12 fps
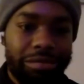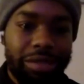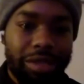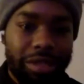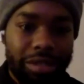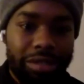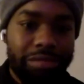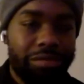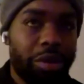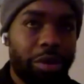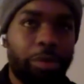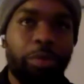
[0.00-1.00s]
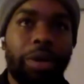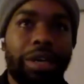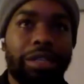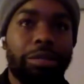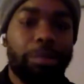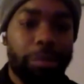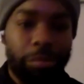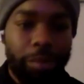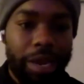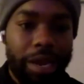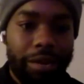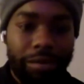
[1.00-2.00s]
because other people are actually
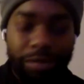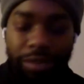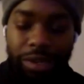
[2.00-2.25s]
paying.